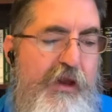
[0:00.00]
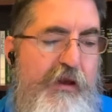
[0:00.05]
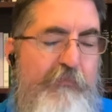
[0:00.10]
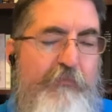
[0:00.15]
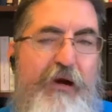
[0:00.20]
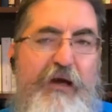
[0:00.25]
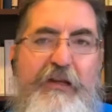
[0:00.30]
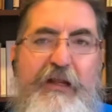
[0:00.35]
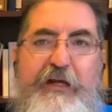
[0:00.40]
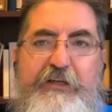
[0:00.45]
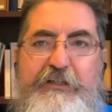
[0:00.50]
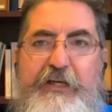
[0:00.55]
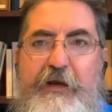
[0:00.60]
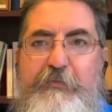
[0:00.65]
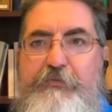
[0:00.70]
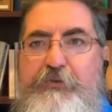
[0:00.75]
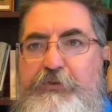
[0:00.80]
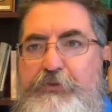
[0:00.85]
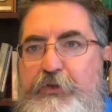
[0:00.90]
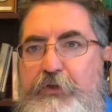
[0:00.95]
But like
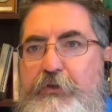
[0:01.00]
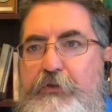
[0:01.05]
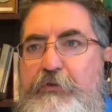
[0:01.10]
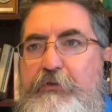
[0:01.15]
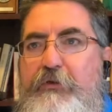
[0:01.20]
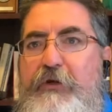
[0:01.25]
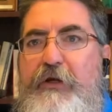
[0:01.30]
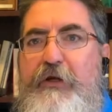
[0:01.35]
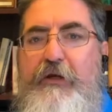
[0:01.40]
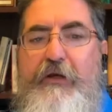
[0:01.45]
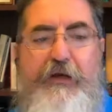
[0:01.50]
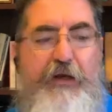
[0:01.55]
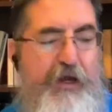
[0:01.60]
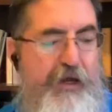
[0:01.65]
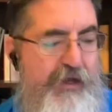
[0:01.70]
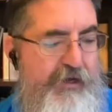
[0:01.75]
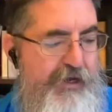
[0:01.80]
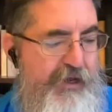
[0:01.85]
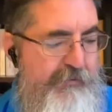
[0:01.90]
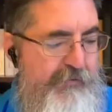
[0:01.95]
chapter 2,
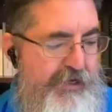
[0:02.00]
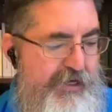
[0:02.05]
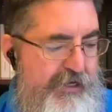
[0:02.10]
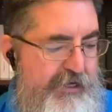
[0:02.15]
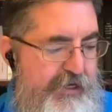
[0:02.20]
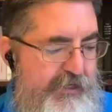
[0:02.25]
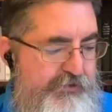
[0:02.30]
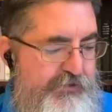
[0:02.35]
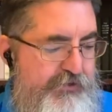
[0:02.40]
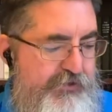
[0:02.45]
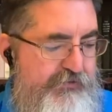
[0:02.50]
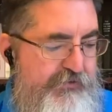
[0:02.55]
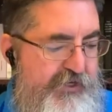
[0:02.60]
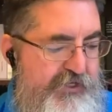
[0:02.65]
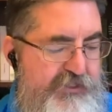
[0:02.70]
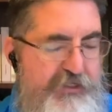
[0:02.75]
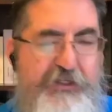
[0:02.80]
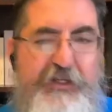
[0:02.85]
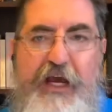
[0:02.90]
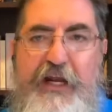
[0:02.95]
Nebuchadnezzar's
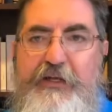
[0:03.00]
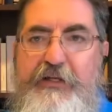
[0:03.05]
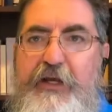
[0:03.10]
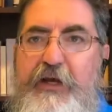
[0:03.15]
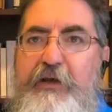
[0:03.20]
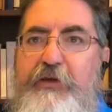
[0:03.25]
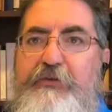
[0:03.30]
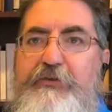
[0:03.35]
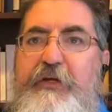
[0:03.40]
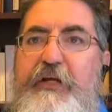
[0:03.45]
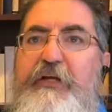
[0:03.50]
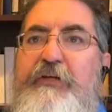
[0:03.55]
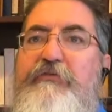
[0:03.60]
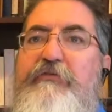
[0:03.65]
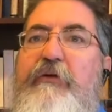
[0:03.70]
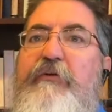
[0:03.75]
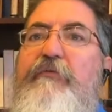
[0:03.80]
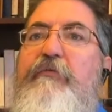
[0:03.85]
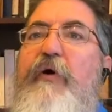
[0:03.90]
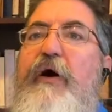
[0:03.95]
vision, that tells
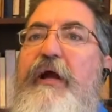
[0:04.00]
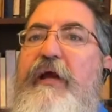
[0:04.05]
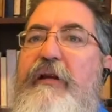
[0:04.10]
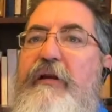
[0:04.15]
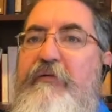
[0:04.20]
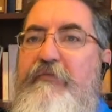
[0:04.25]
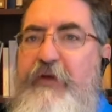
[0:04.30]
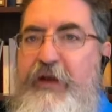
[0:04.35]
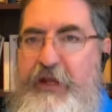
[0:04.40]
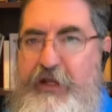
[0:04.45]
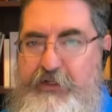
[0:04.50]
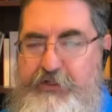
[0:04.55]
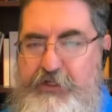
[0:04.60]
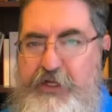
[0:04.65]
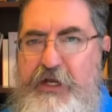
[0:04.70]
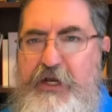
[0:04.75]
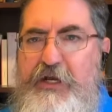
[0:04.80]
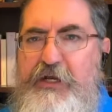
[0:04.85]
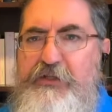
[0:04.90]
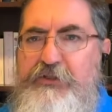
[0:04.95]
history way in advance.
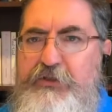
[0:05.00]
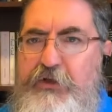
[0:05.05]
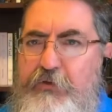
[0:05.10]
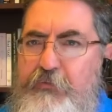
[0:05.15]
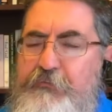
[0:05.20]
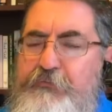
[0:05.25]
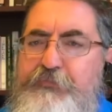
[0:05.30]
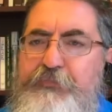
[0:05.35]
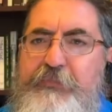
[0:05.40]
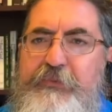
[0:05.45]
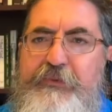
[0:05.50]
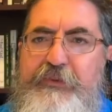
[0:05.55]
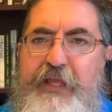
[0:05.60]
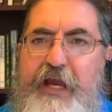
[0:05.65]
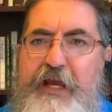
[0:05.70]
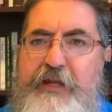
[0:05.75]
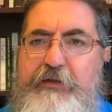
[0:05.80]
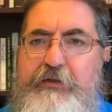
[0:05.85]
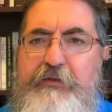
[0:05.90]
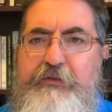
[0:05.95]
So
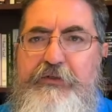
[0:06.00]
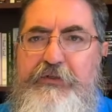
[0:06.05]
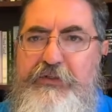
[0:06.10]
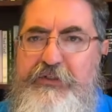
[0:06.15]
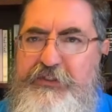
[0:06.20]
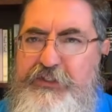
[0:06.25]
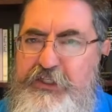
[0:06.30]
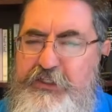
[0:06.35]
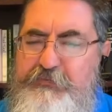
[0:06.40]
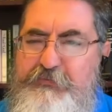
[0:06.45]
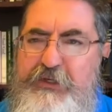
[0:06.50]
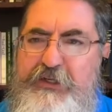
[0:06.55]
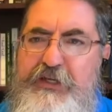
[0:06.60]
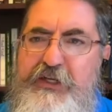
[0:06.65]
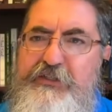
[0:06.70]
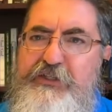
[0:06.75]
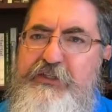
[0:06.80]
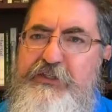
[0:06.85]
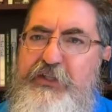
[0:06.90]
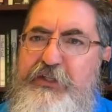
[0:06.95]
Daniel, just
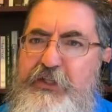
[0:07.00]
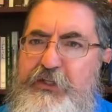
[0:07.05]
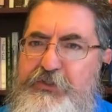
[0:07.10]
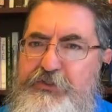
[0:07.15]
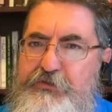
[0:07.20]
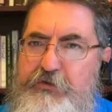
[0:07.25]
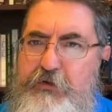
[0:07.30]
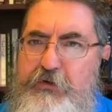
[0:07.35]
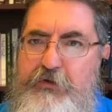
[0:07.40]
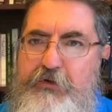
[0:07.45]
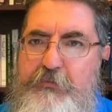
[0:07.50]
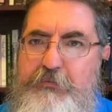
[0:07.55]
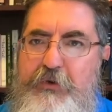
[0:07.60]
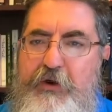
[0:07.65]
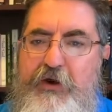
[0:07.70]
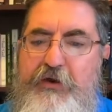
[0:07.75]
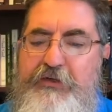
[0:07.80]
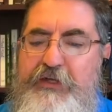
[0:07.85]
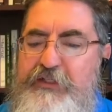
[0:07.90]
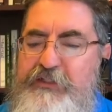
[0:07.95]
because it's in the historical
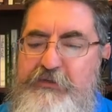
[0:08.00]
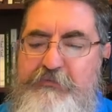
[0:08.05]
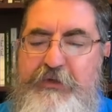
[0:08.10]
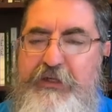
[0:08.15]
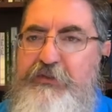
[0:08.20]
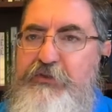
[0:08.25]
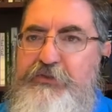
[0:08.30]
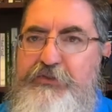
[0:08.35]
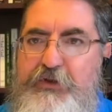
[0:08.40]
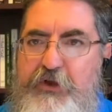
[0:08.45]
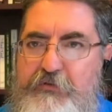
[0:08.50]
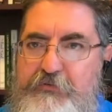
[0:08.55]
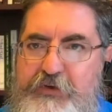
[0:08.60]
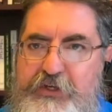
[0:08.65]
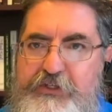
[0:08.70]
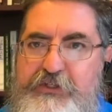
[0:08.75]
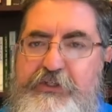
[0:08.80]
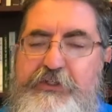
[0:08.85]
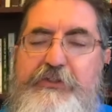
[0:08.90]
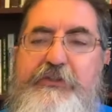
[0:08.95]
part, doesn't mean there's no
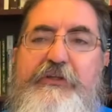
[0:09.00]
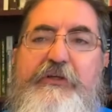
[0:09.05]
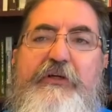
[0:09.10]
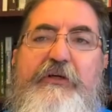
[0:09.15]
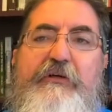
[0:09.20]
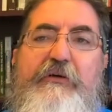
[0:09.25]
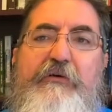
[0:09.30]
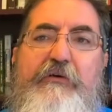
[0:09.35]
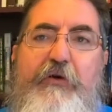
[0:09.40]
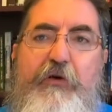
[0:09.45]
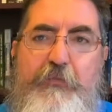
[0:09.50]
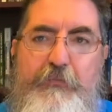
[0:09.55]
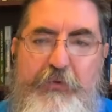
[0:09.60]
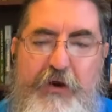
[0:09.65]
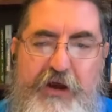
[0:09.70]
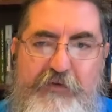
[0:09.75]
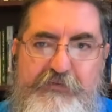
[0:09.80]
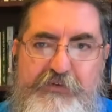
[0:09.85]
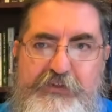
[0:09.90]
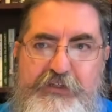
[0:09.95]
visions or
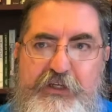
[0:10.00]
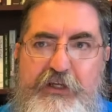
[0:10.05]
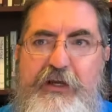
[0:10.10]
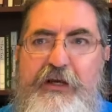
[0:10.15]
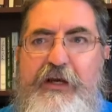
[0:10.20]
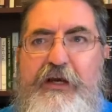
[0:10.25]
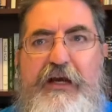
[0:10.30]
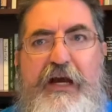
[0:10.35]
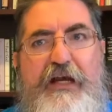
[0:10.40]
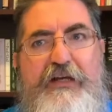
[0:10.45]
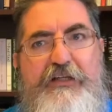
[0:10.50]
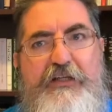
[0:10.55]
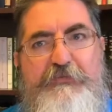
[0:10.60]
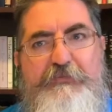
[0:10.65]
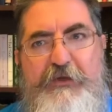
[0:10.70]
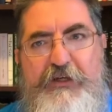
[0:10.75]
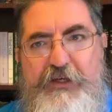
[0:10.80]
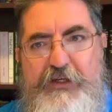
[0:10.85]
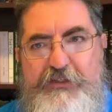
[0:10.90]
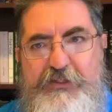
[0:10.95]
prophecy. And just
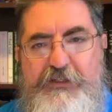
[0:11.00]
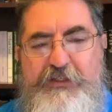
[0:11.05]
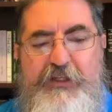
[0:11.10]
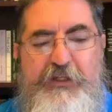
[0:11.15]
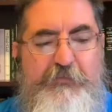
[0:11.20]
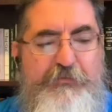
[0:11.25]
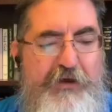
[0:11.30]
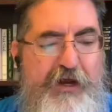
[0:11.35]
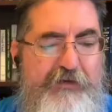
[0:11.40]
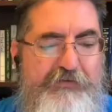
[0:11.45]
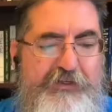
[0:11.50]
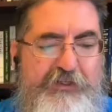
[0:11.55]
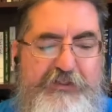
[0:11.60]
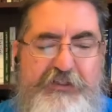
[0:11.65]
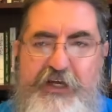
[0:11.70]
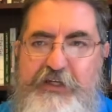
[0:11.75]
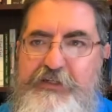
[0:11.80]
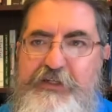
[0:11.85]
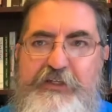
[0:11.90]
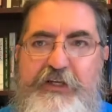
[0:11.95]
because it's in the prophecy
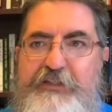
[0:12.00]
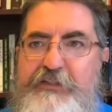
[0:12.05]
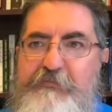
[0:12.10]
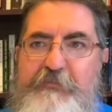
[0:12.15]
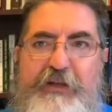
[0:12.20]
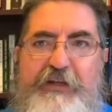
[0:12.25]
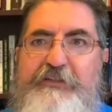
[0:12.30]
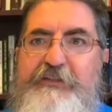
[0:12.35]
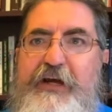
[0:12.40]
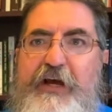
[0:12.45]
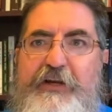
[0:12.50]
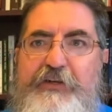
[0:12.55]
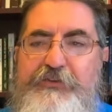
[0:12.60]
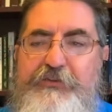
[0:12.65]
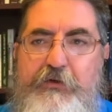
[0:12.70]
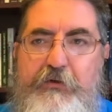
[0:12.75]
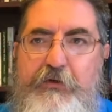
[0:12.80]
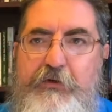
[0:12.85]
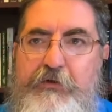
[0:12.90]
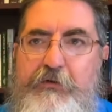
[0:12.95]
section doesn't mean it's not
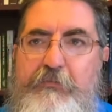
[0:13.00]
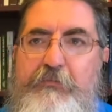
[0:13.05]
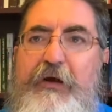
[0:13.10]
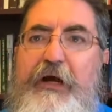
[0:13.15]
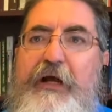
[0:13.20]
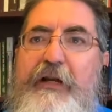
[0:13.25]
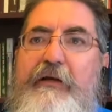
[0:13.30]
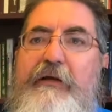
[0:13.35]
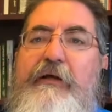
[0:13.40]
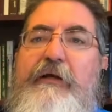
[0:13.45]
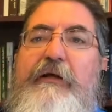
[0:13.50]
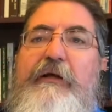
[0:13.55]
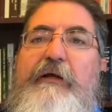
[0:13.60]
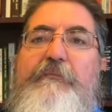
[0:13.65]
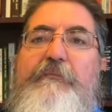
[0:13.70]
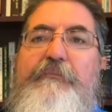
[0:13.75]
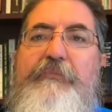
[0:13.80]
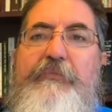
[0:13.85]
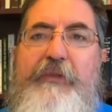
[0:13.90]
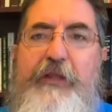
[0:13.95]
historical. But
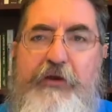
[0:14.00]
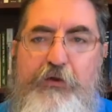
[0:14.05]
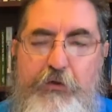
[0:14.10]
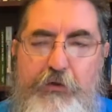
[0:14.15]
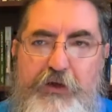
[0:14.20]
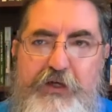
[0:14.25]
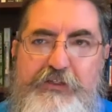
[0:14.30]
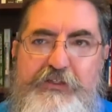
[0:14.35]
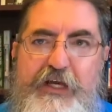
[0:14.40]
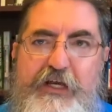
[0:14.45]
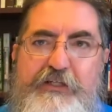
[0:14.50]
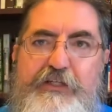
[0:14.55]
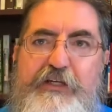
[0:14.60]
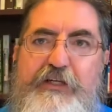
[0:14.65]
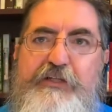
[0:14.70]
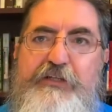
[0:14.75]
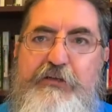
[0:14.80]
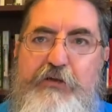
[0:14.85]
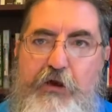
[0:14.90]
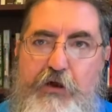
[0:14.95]
the organization
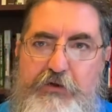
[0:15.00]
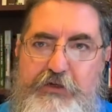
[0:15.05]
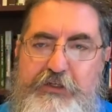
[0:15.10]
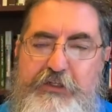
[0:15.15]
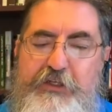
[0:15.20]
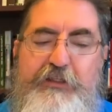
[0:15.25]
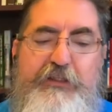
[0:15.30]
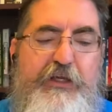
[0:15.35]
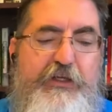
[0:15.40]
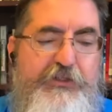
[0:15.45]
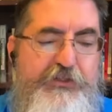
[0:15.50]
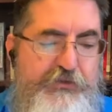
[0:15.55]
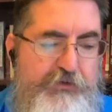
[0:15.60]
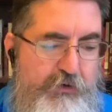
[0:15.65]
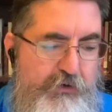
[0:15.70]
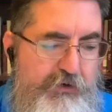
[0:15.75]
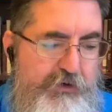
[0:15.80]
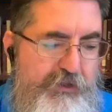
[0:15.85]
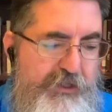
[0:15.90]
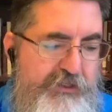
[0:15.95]
is largely the
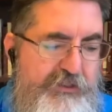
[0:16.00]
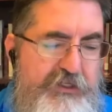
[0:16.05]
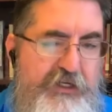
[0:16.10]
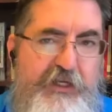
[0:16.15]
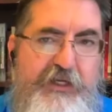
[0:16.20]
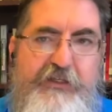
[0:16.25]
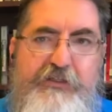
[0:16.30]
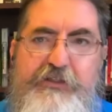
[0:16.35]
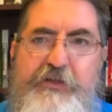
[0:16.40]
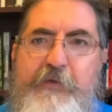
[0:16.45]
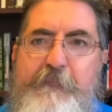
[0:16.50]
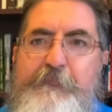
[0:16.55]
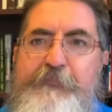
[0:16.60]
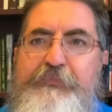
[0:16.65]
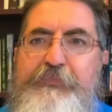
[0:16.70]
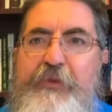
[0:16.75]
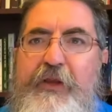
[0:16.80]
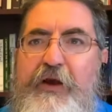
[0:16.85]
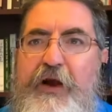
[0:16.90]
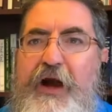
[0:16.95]
historical incidents.
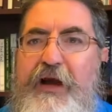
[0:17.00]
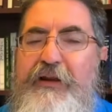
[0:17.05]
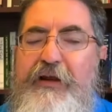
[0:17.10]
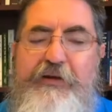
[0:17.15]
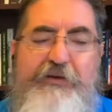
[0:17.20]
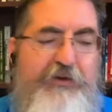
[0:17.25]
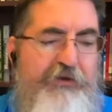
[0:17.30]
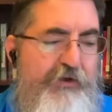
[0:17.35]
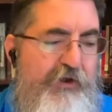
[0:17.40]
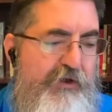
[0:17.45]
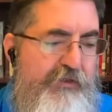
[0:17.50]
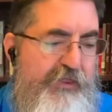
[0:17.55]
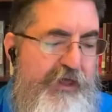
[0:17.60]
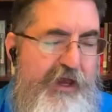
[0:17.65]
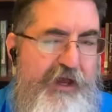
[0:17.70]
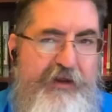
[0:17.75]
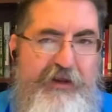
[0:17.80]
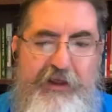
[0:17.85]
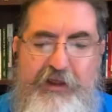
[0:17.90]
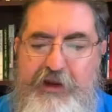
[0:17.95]
I like to call
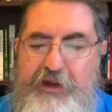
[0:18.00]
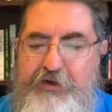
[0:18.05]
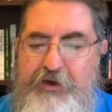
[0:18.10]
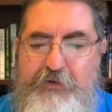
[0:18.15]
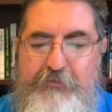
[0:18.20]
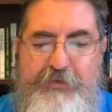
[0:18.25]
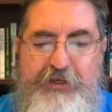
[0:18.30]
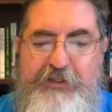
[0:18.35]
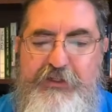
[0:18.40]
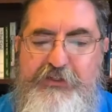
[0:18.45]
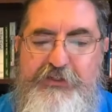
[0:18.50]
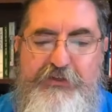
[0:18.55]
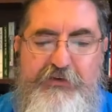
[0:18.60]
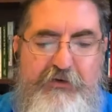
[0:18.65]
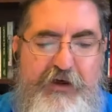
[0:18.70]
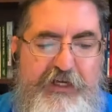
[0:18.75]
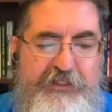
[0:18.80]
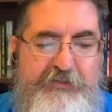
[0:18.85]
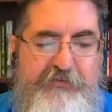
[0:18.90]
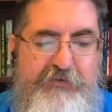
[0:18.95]
that, and I don't mean this
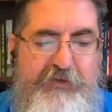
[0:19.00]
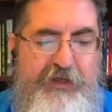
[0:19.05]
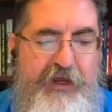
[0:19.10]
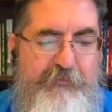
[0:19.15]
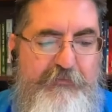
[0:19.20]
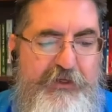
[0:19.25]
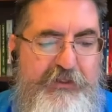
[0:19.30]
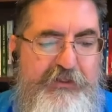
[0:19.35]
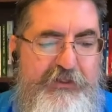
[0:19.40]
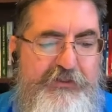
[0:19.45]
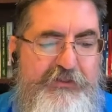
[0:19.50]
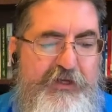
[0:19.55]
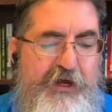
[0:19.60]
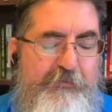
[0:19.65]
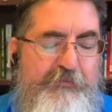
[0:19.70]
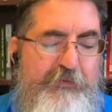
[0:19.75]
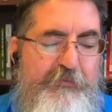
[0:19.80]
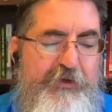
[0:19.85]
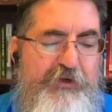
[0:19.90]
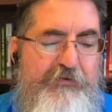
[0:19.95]
derisively, I mean this
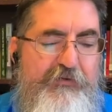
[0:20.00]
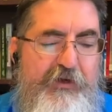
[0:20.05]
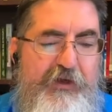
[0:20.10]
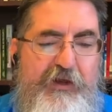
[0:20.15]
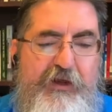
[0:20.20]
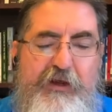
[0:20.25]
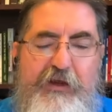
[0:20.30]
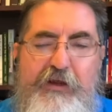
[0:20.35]
complimentary,